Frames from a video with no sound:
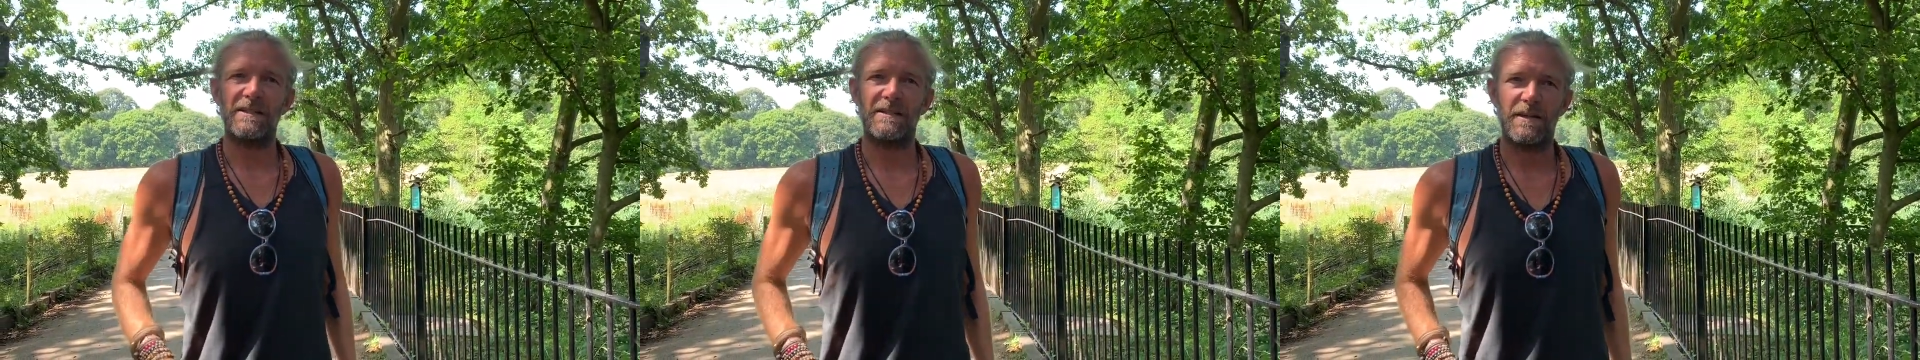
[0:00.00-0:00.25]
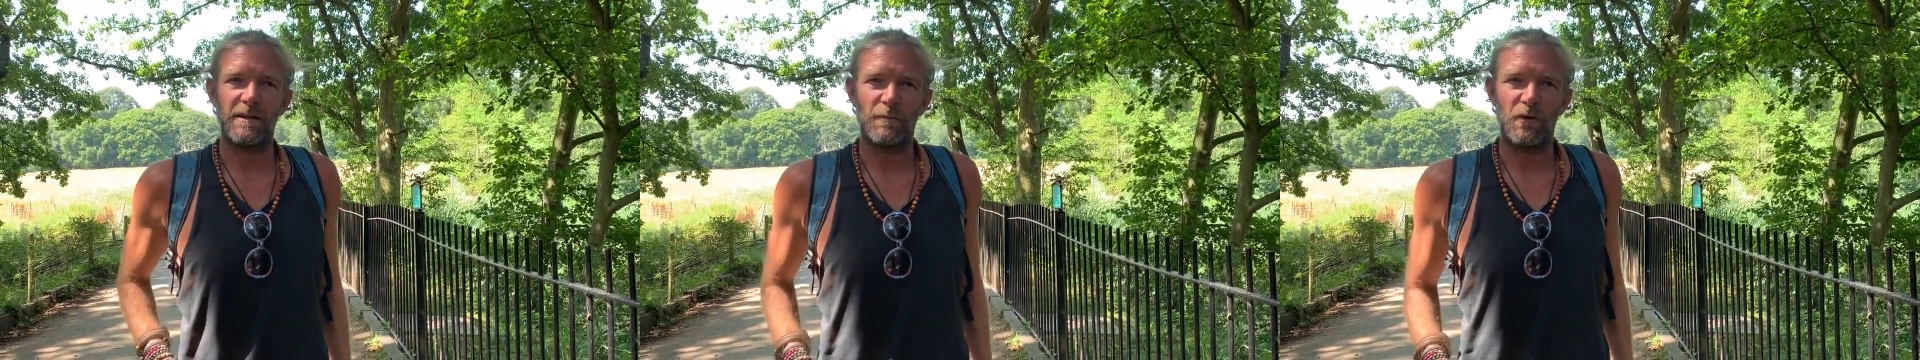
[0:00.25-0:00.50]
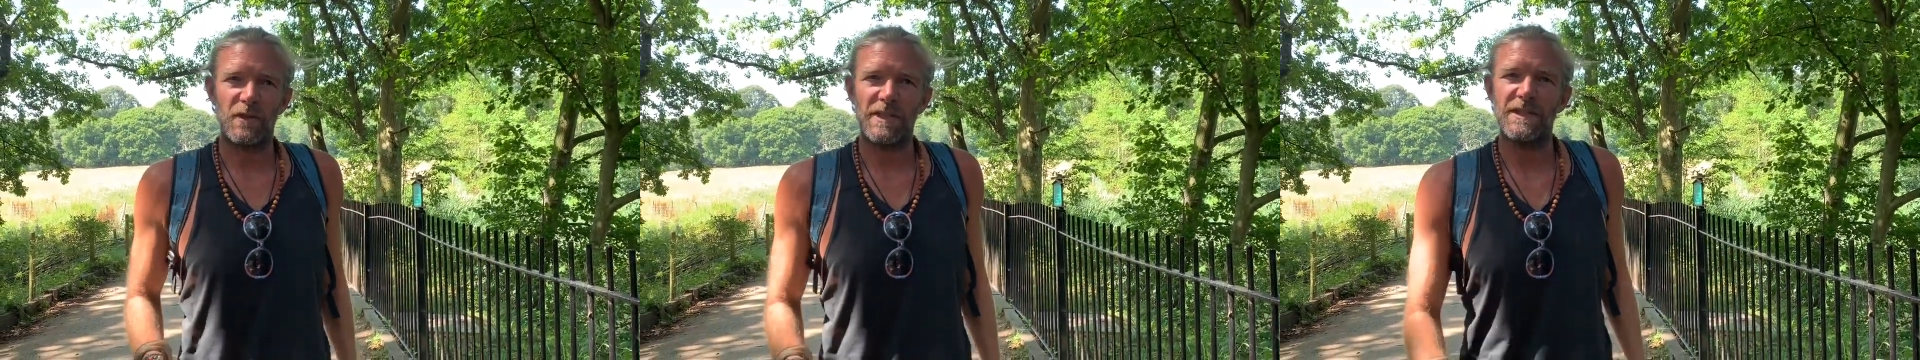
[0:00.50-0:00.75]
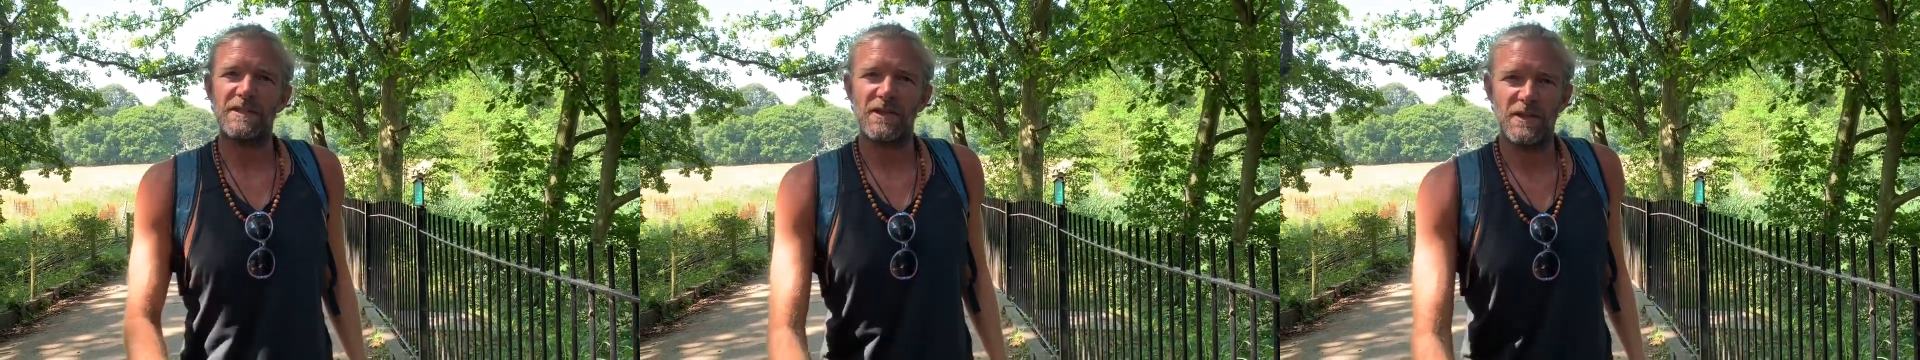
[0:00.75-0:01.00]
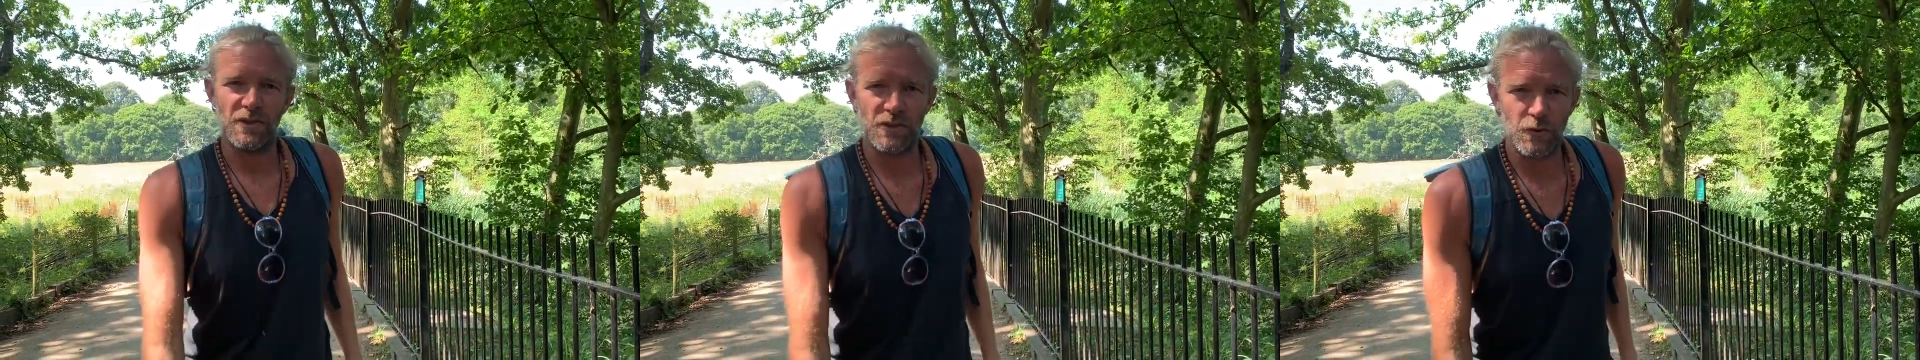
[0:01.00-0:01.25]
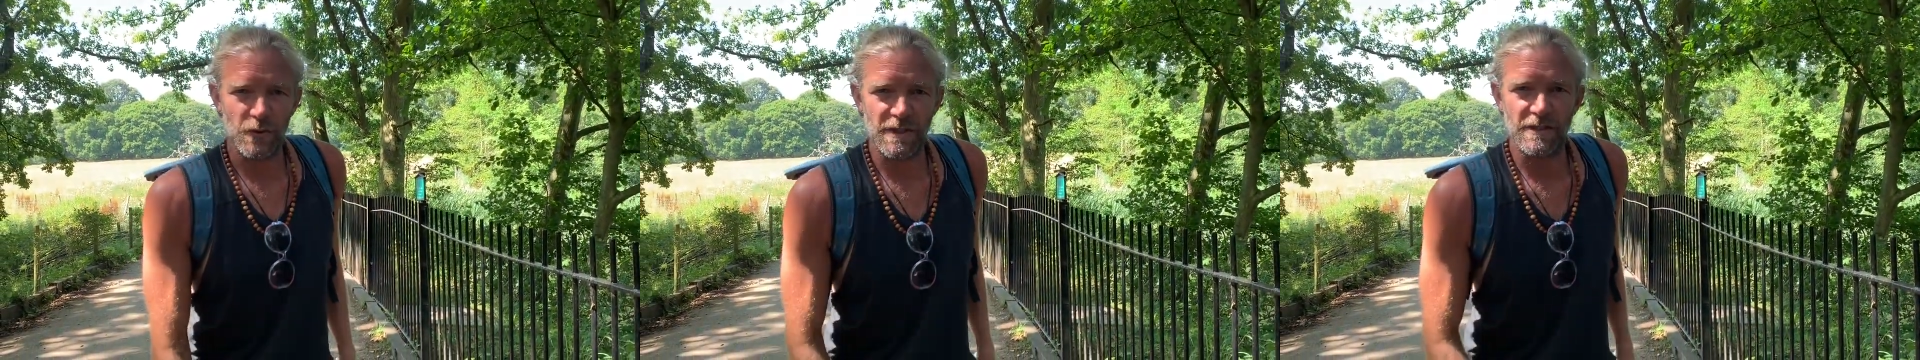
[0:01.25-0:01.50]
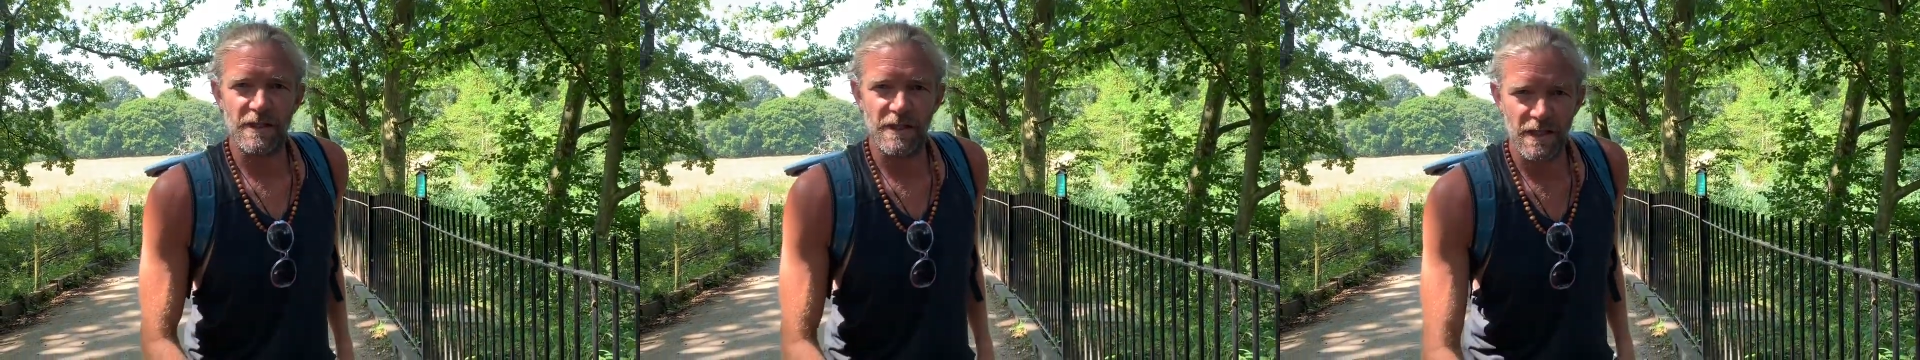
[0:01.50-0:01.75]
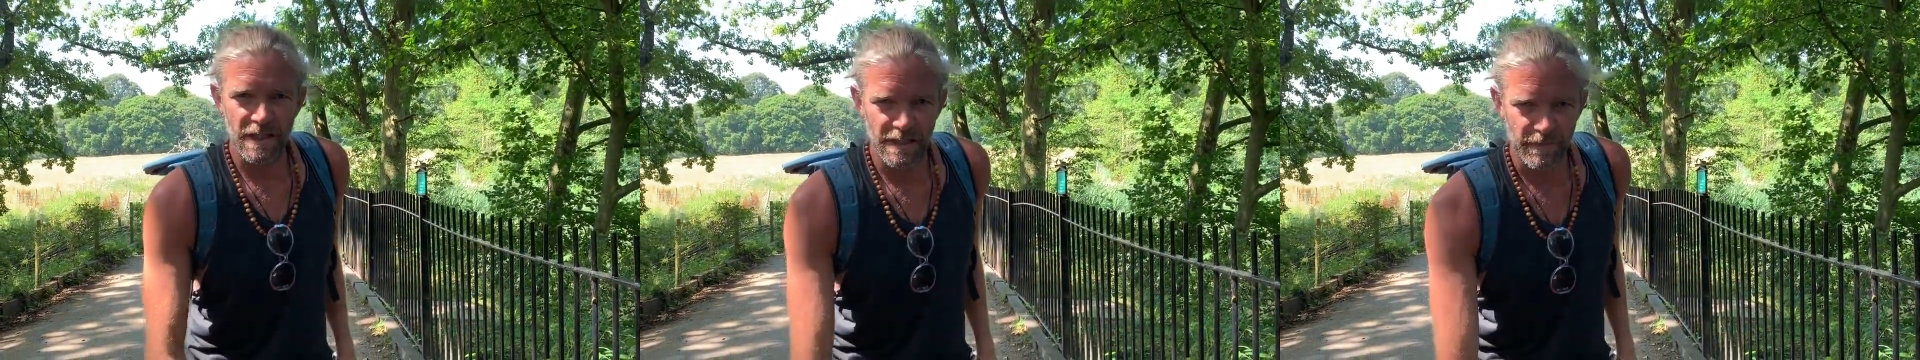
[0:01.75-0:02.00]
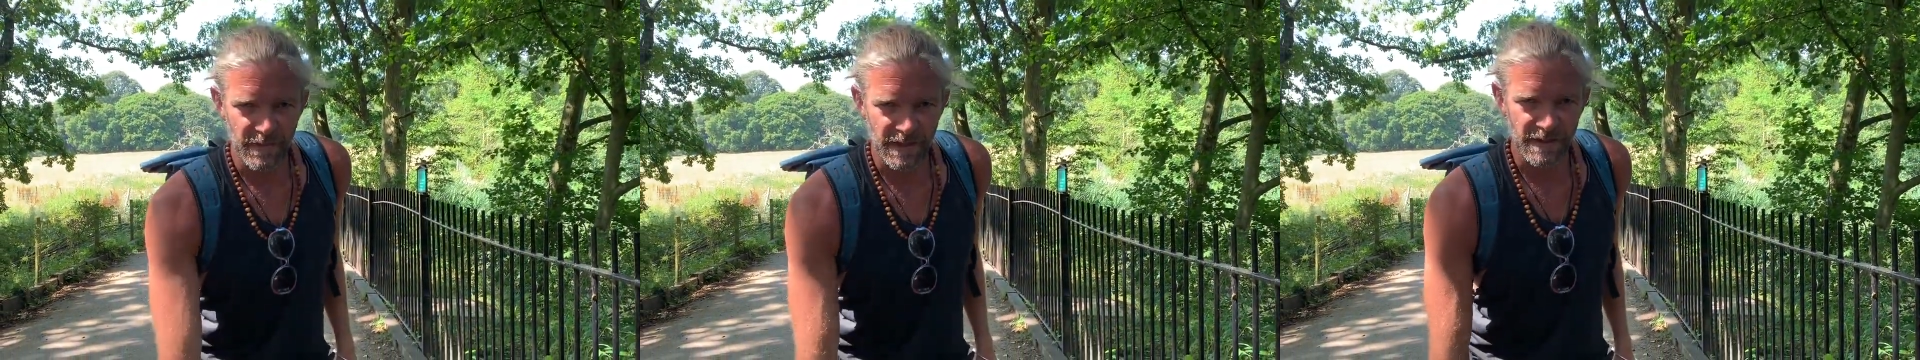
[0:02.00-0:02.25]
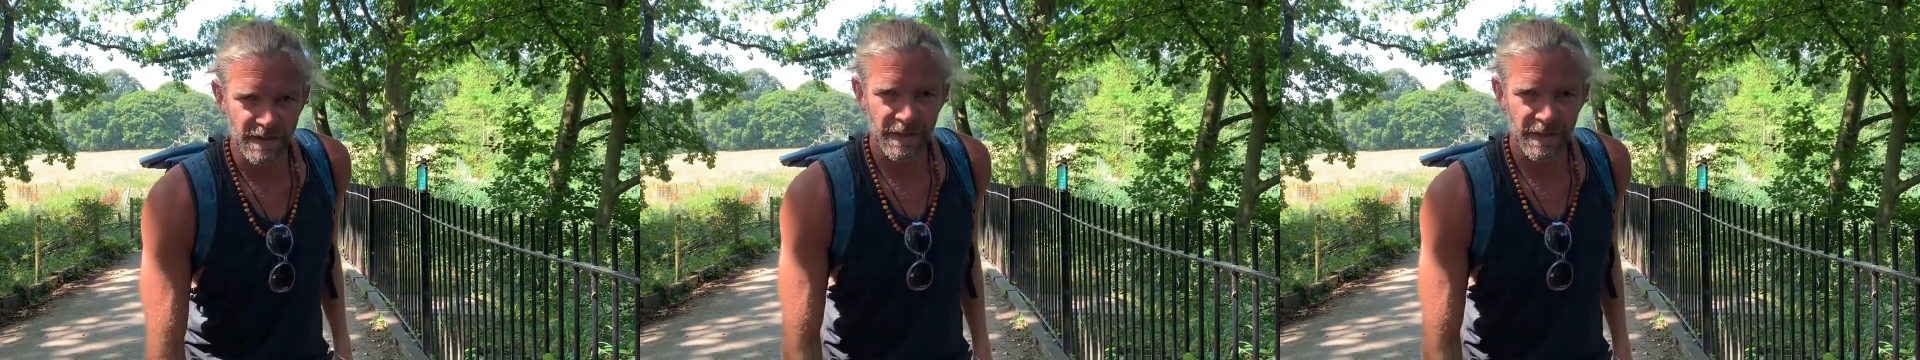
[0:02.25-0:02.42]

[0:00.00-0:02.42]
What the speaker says: to the body, to the joint, to the ligament.